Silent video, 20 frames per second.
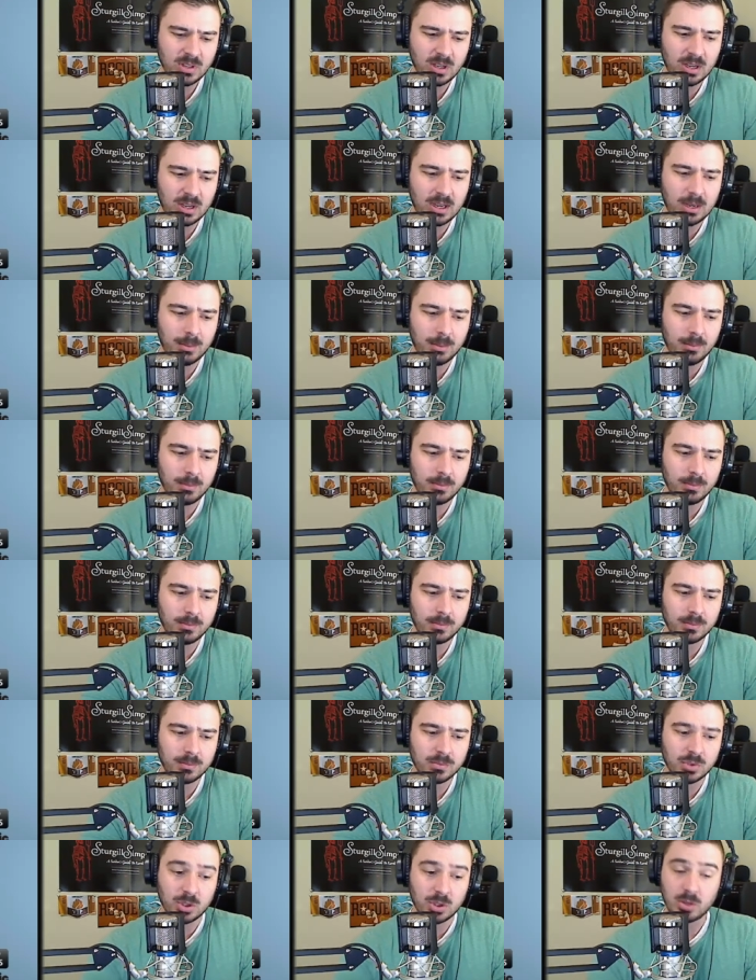
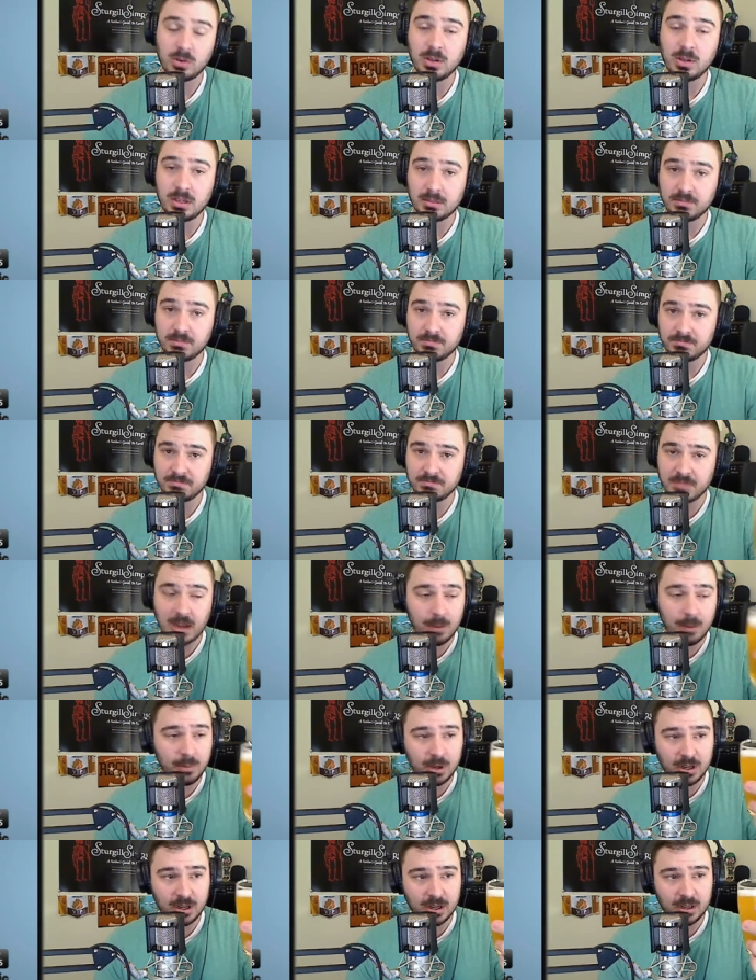So
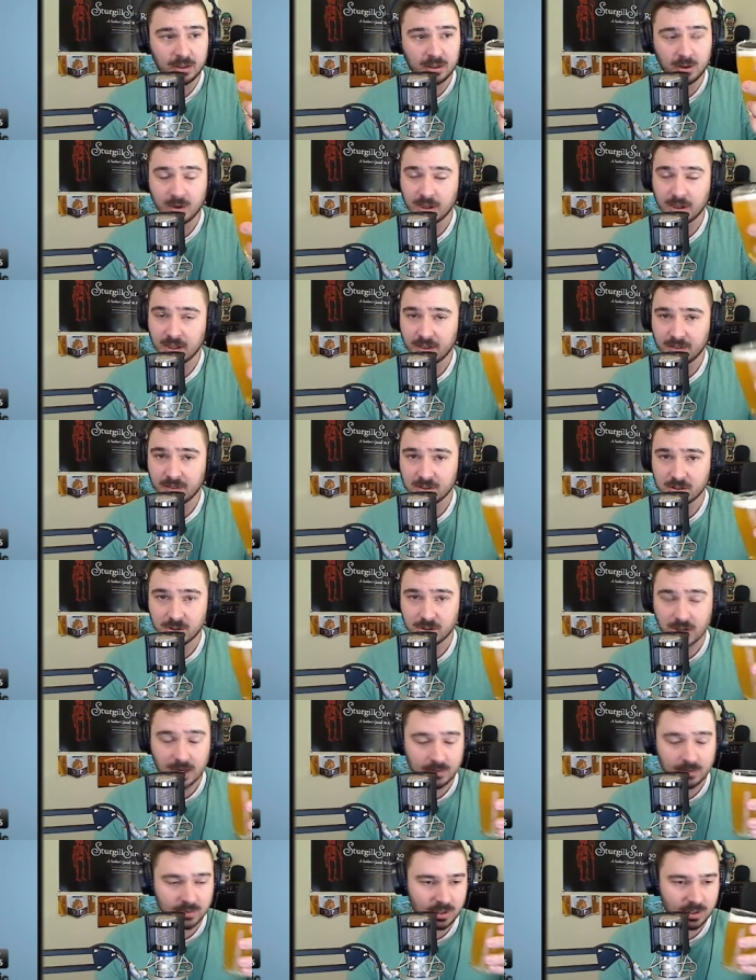I'm going to go ahead and give this a try.